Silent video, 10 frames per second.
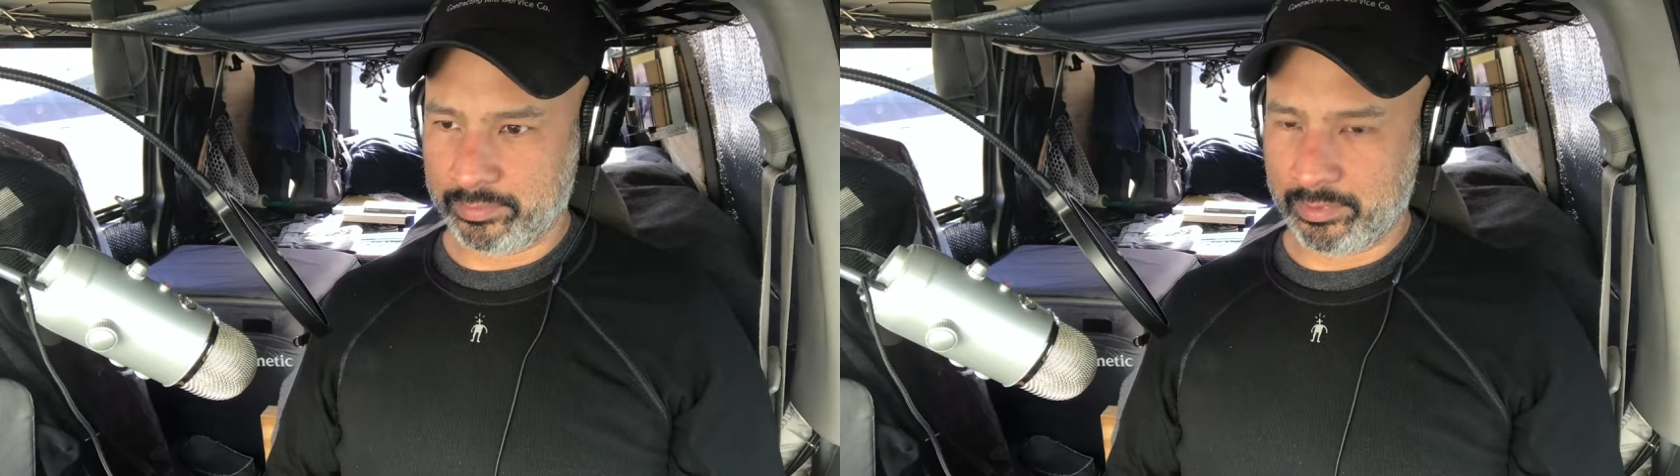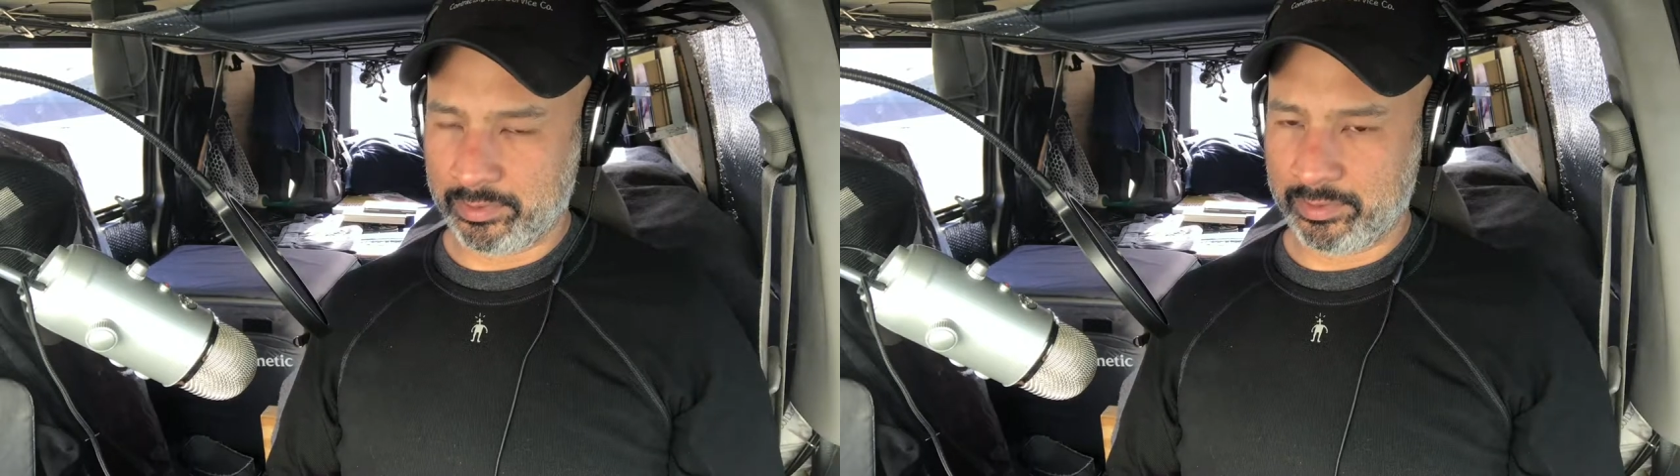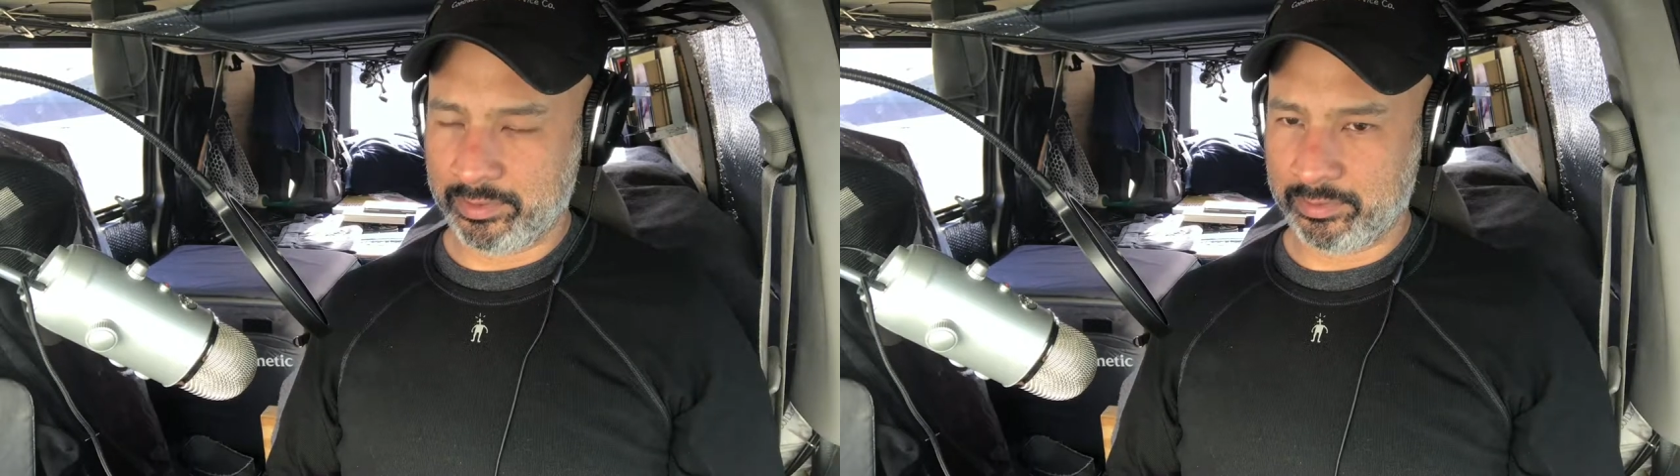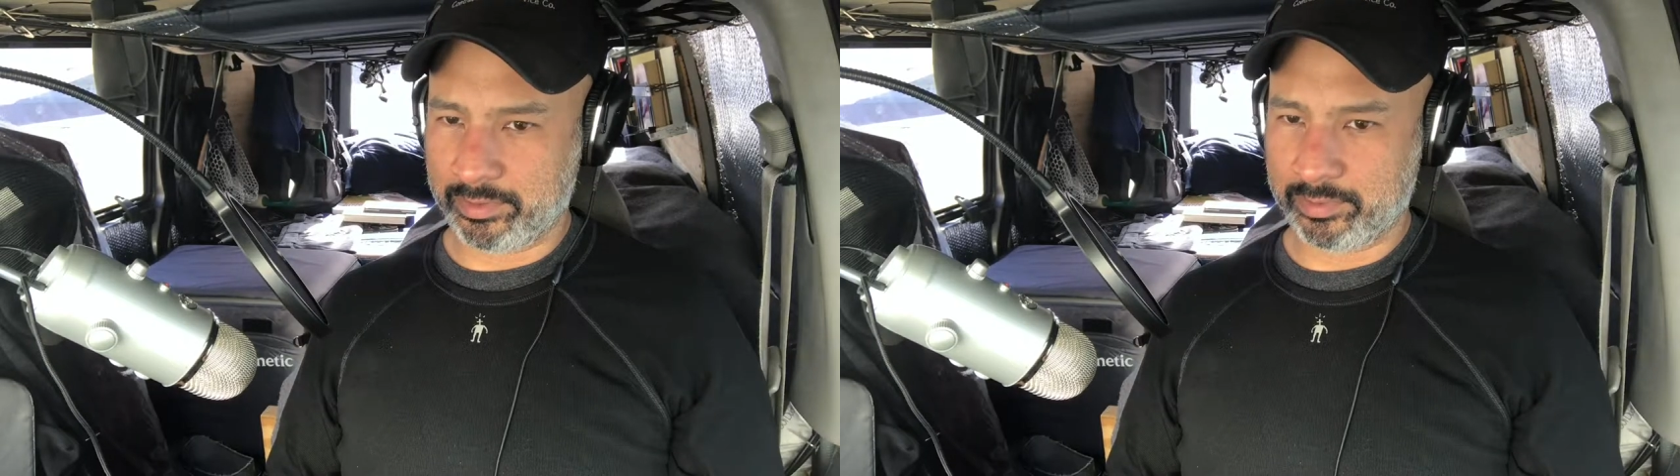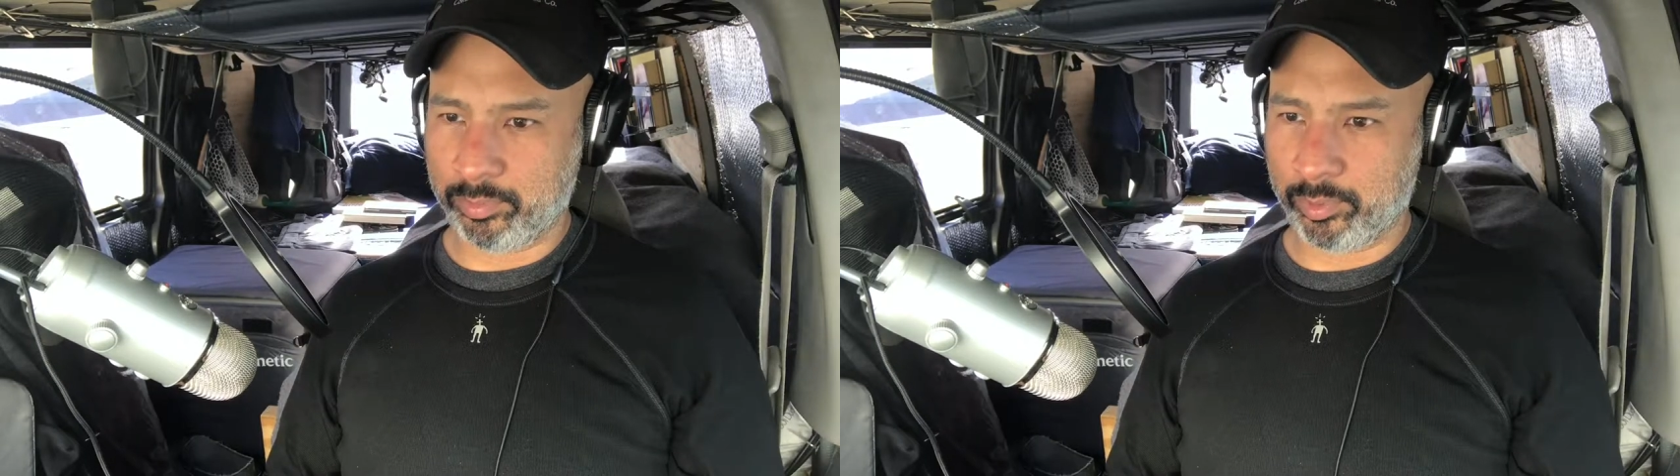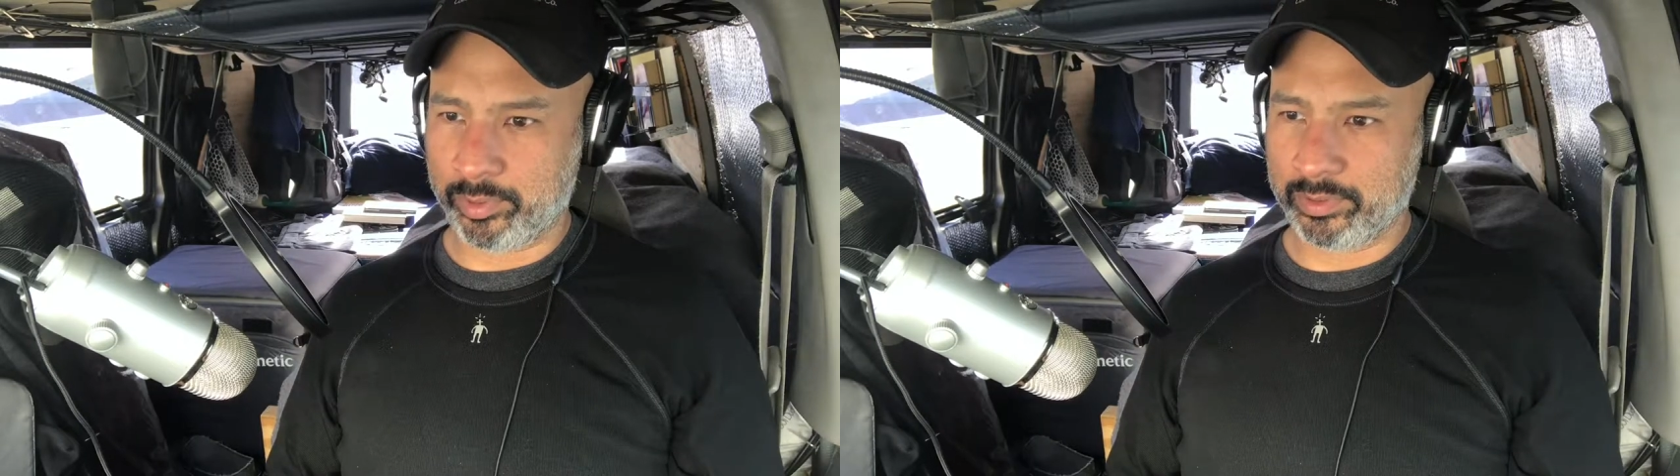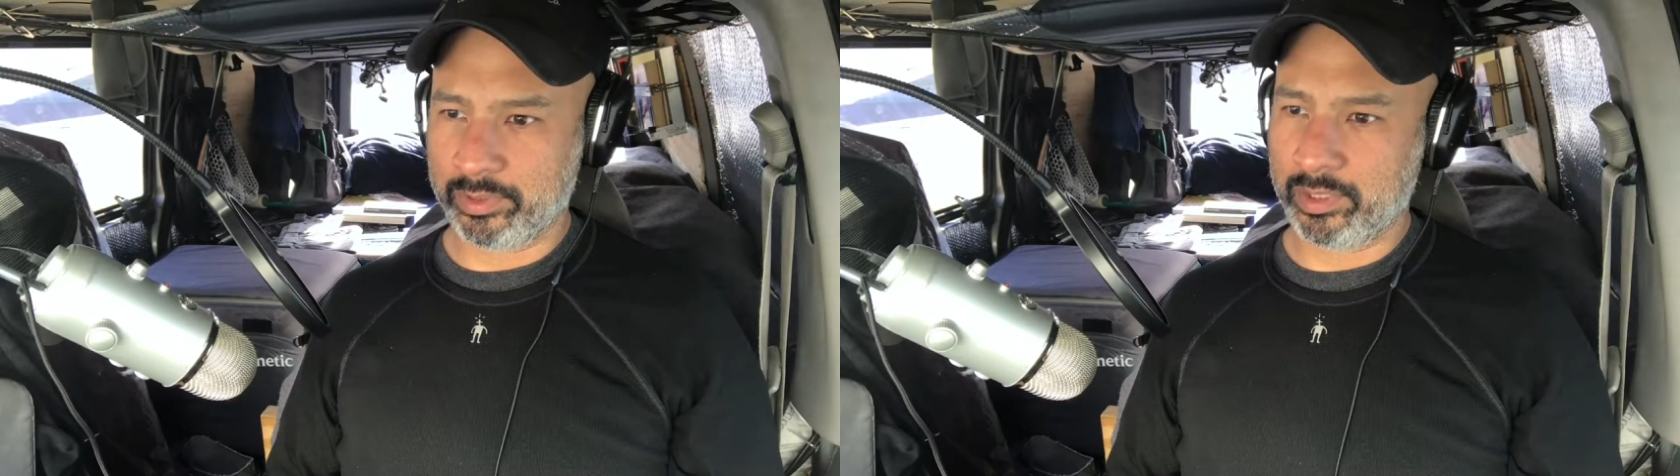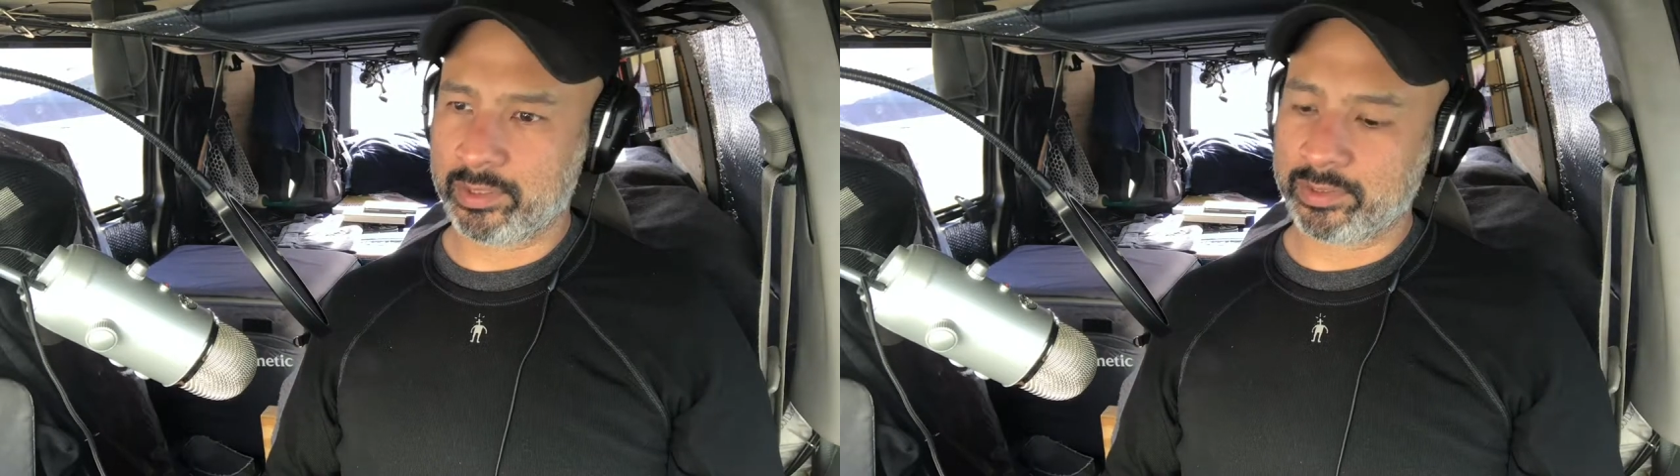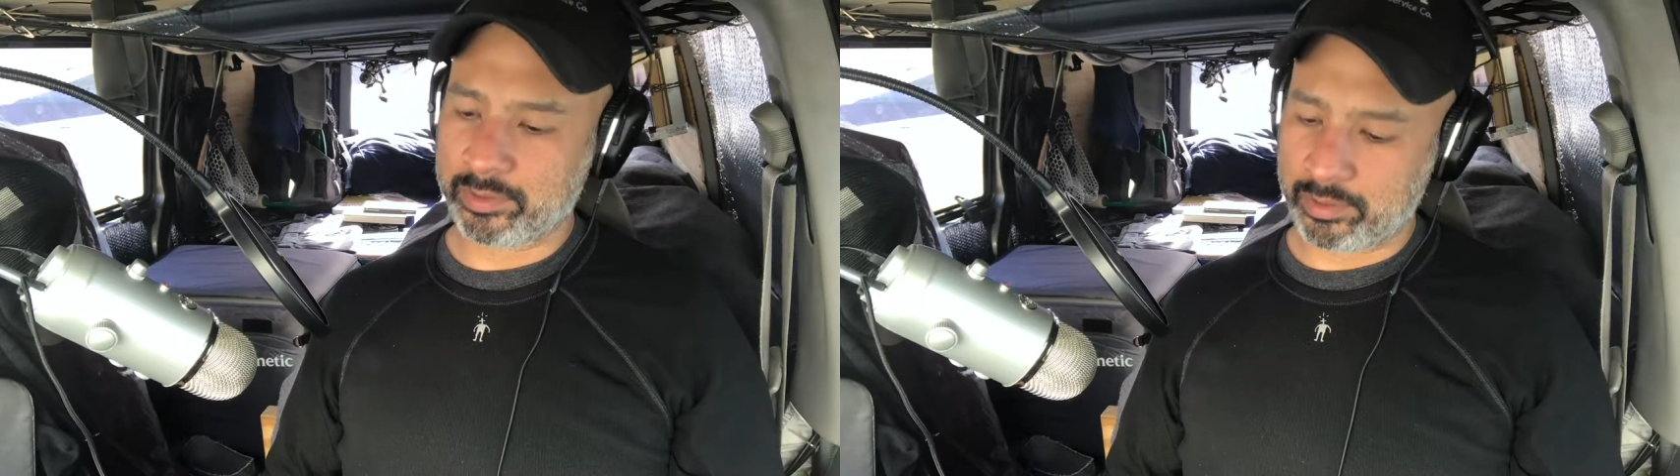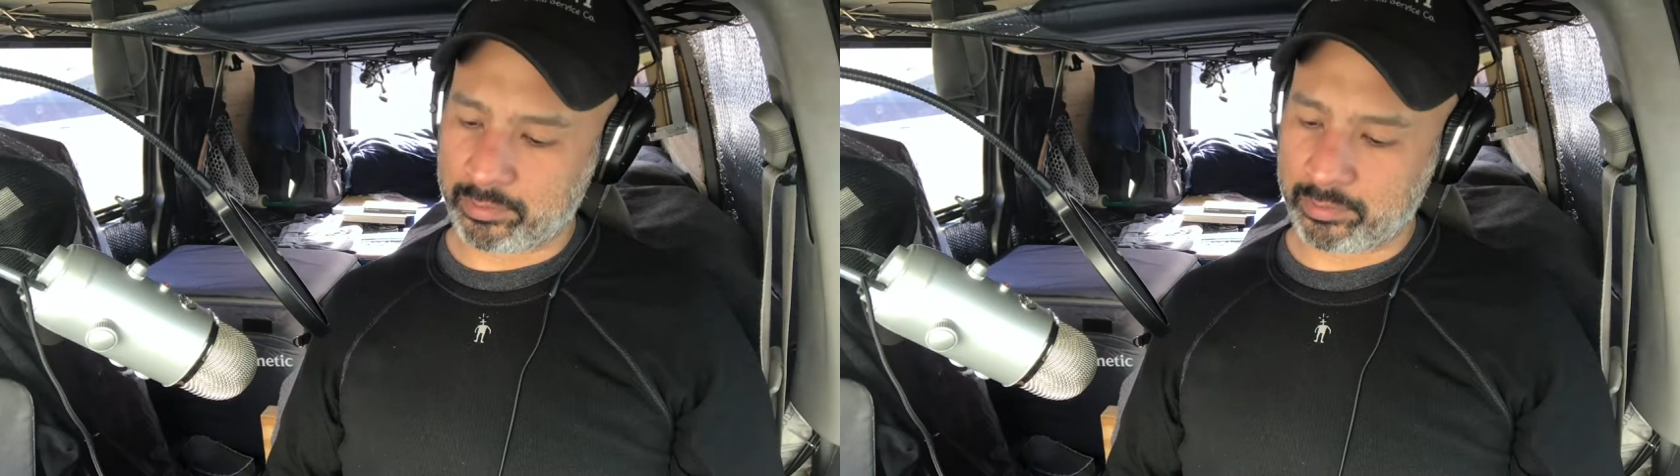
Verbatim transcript: until this point and i started